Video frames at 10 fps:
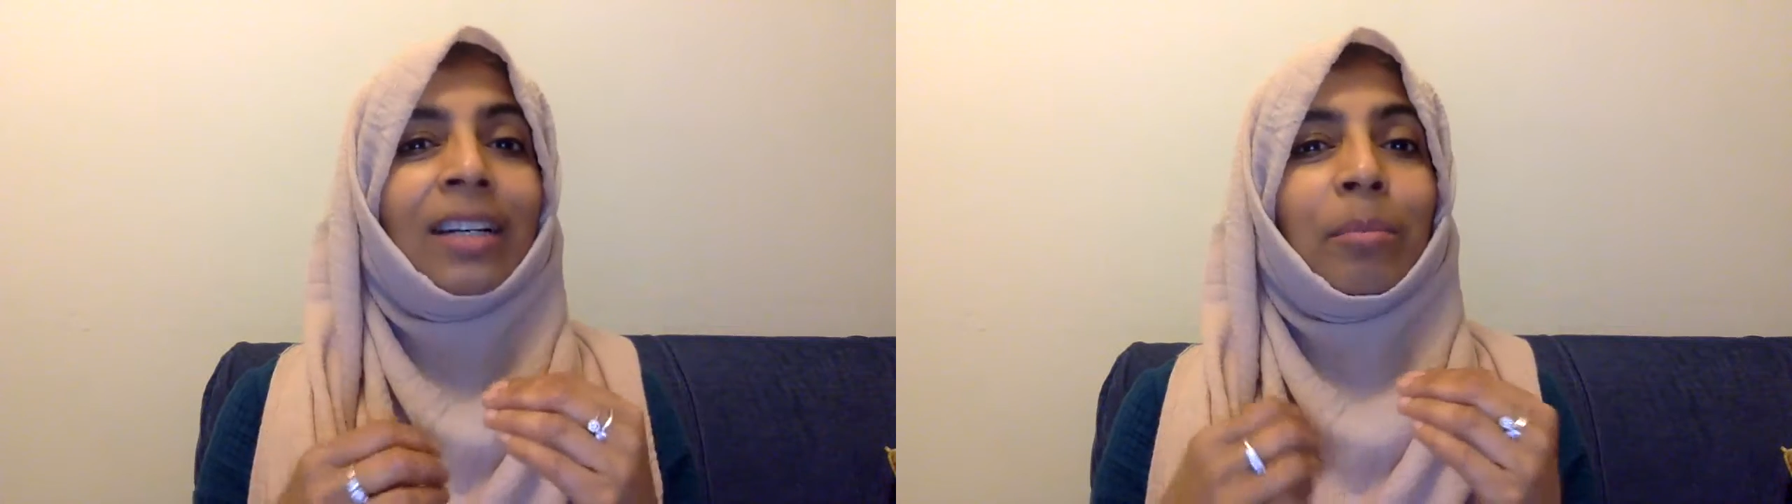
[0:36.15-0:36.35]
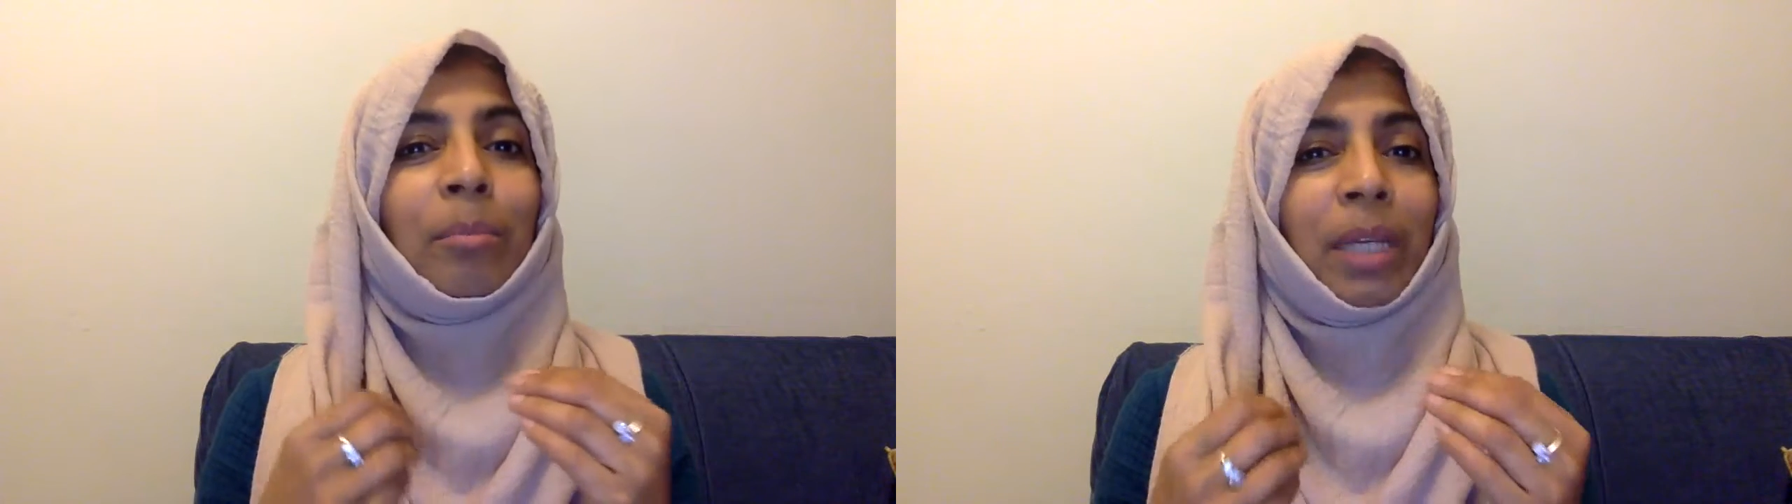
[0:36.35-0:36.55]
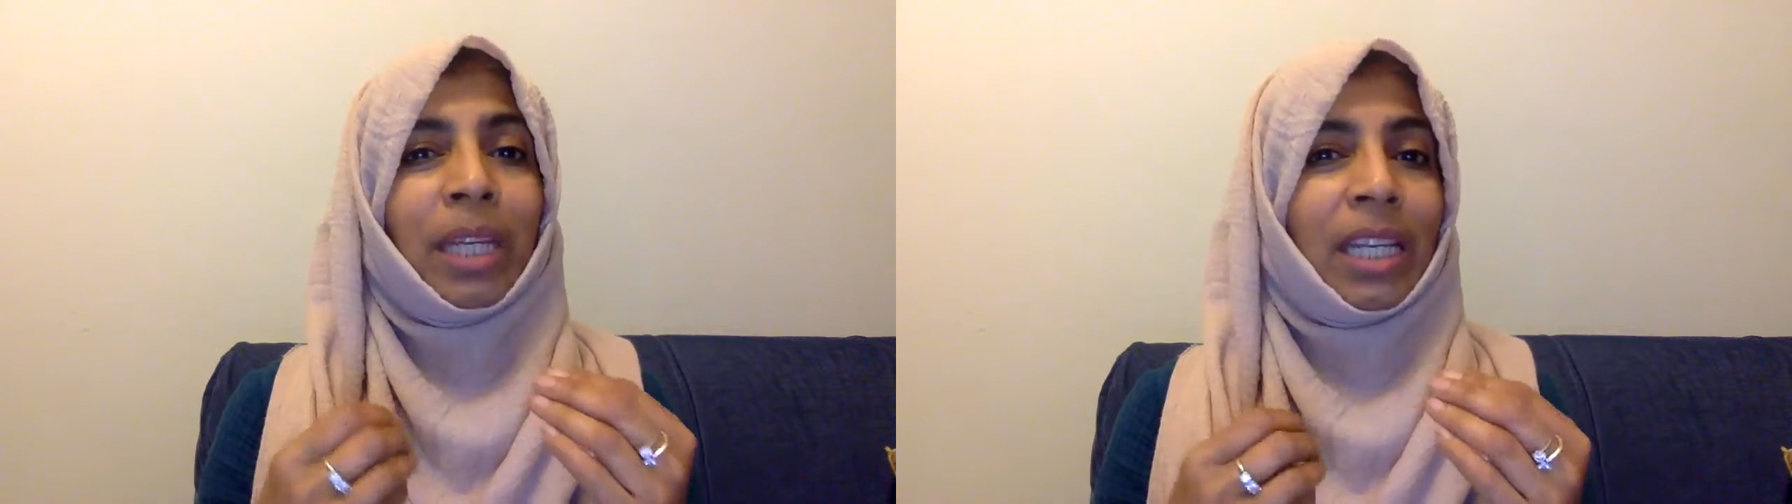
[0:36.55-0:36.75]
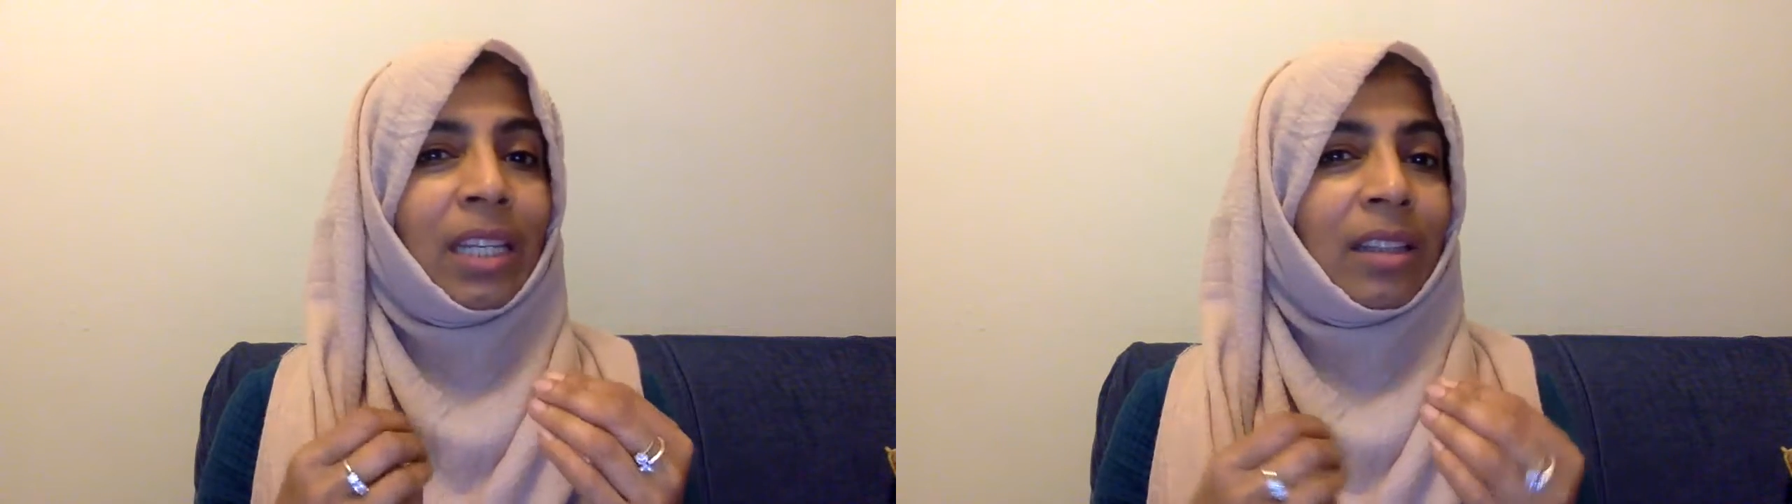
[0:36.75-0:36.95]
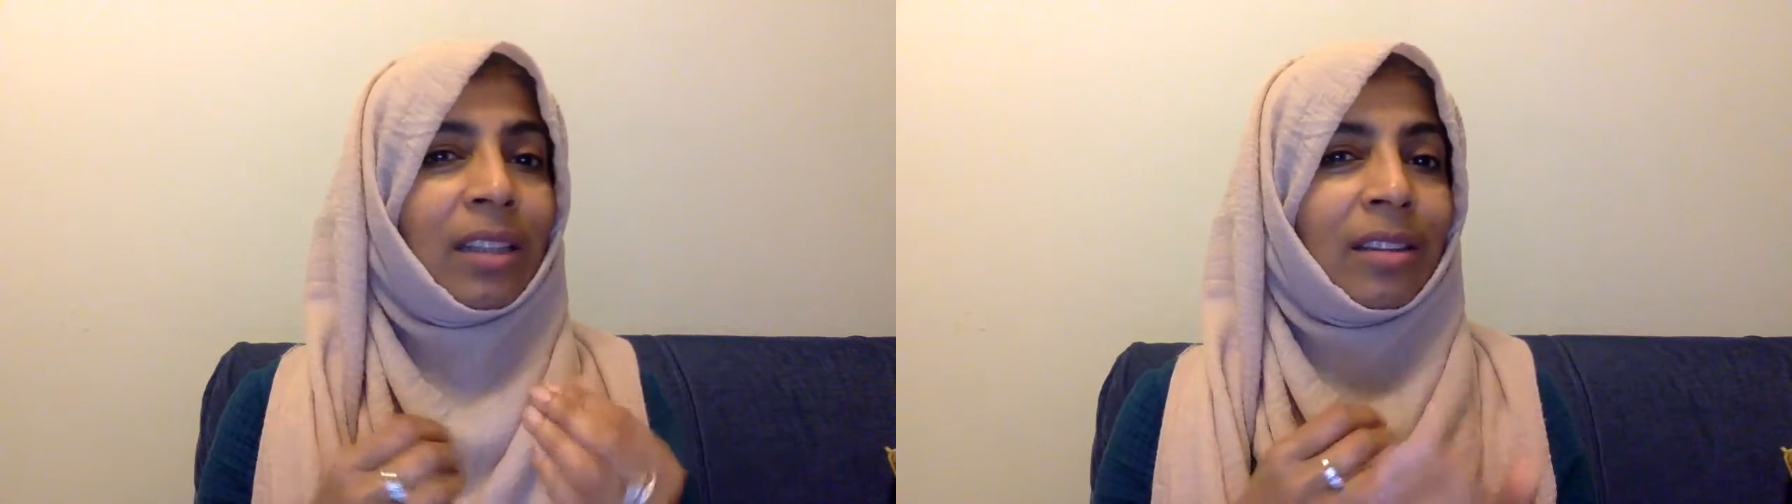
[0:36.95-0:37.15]

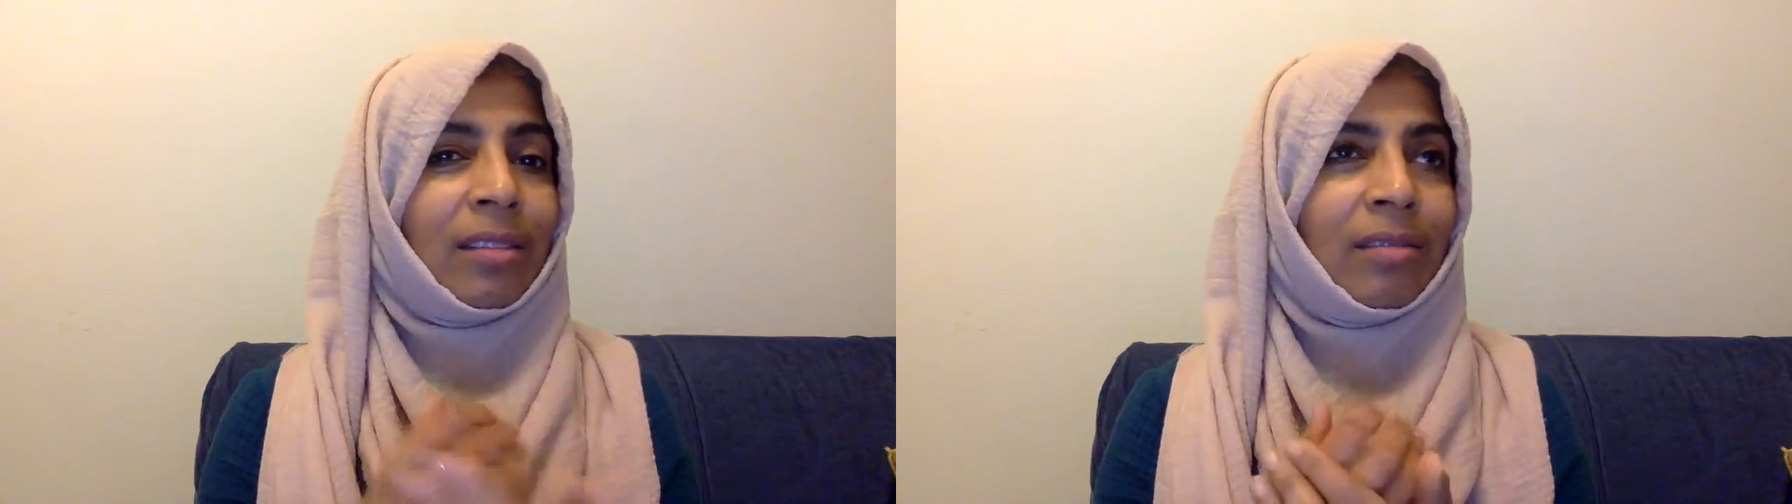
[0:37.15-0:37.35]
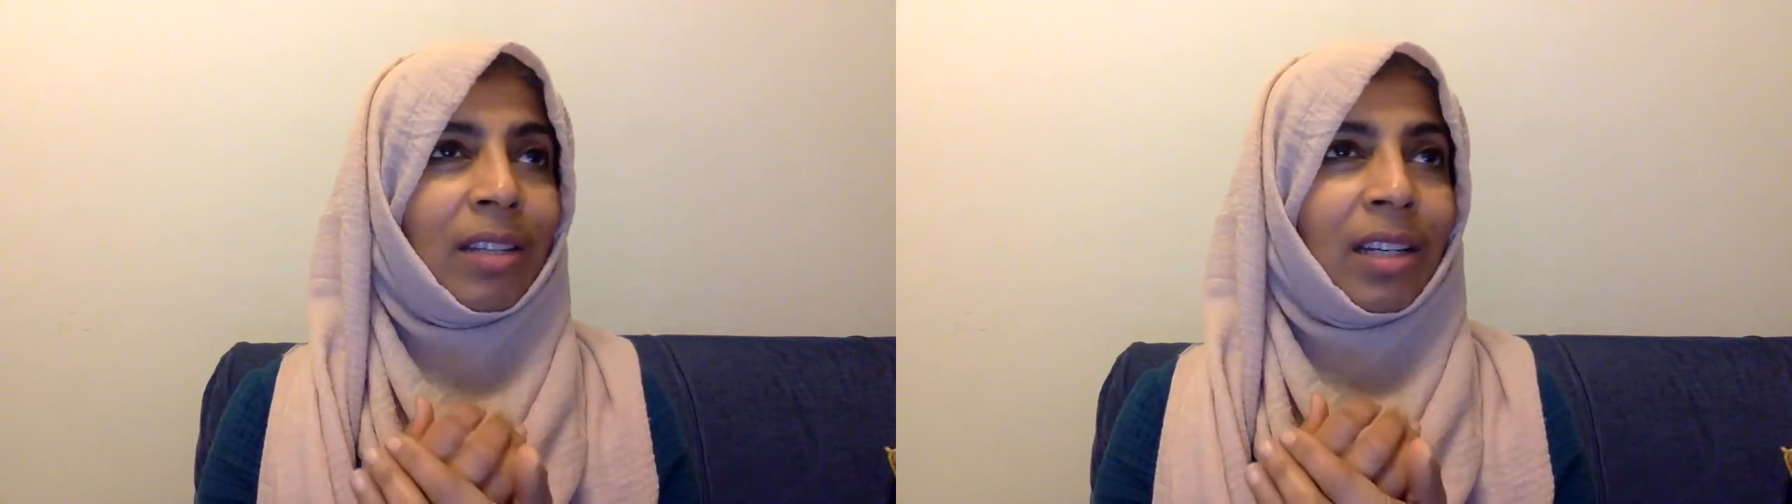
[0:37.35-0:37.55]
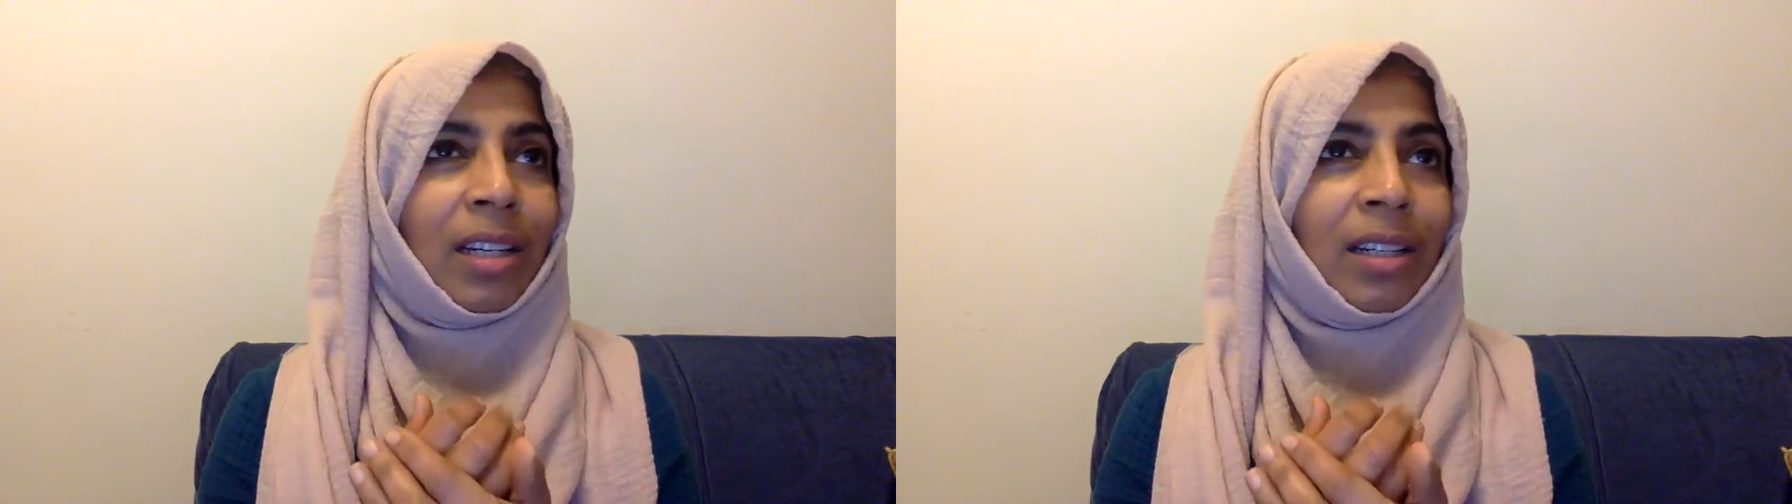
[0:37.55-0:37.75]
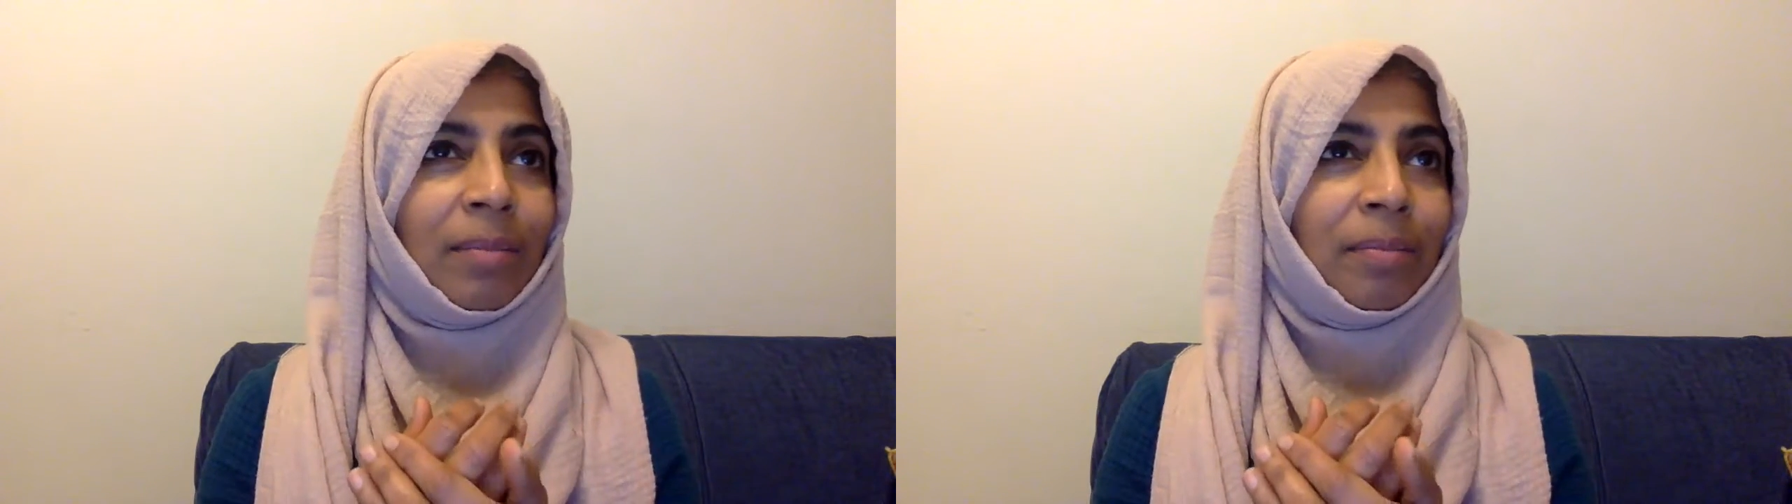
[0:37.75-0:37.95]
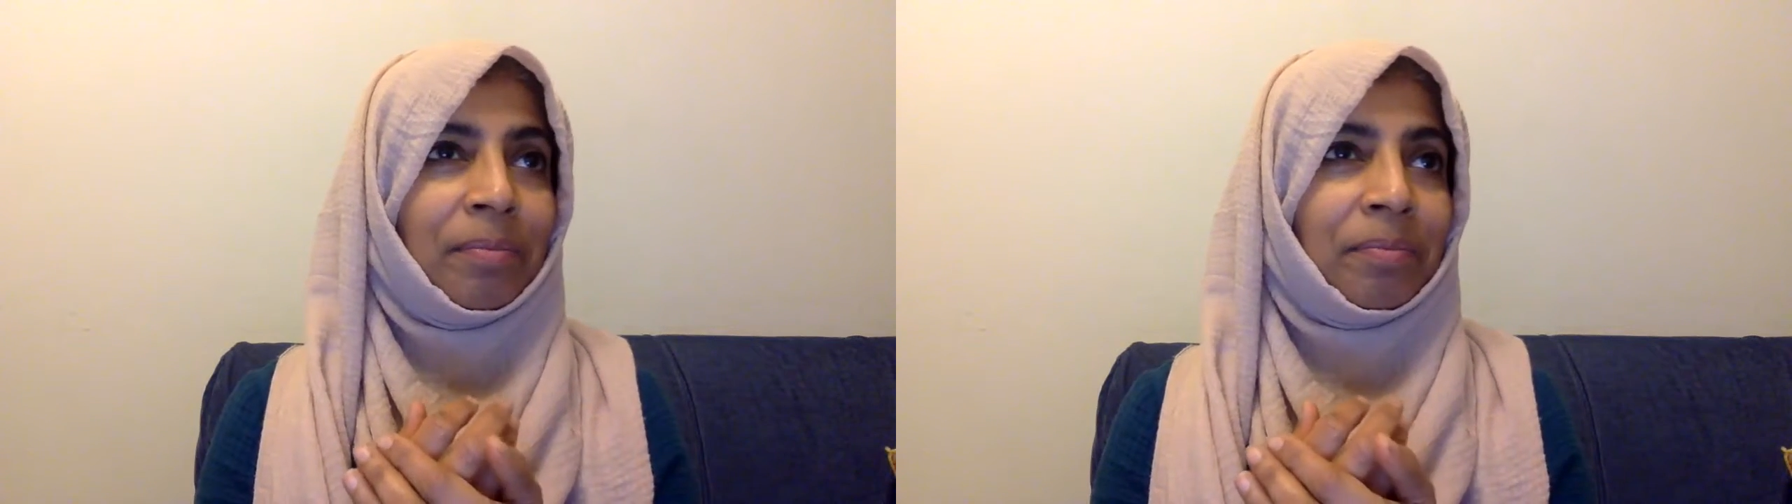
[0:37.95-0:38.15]
meaning
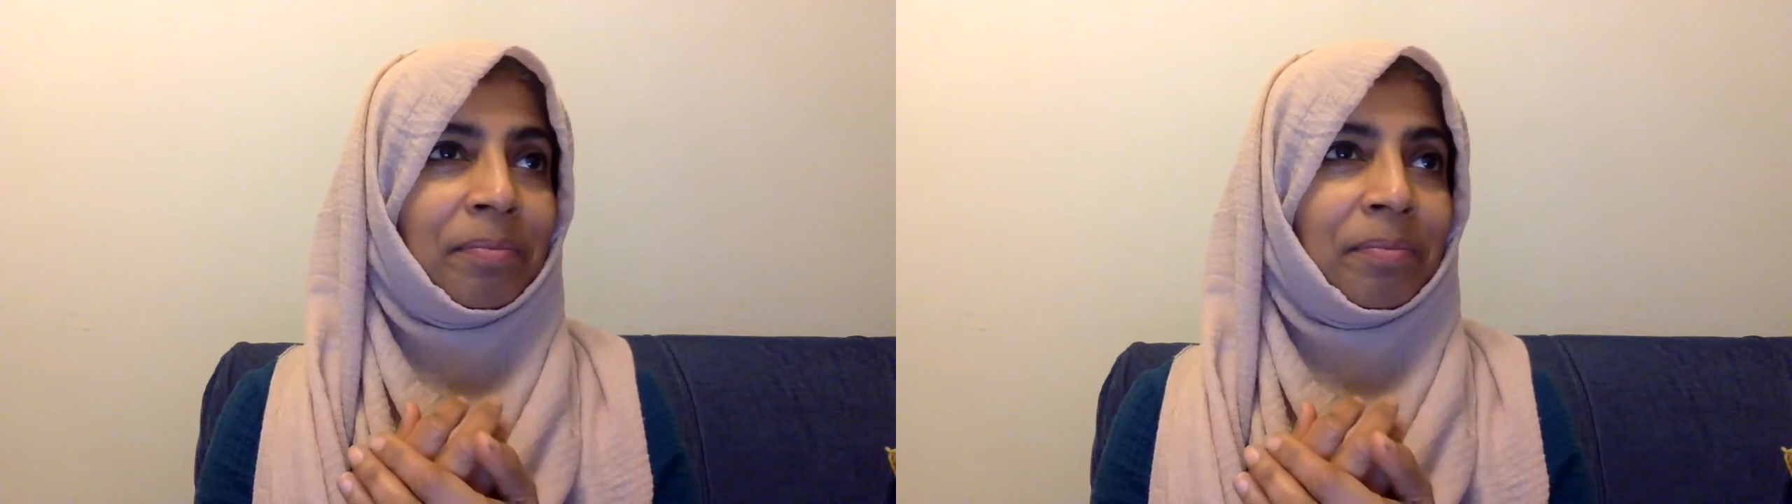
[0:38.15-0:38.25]
um,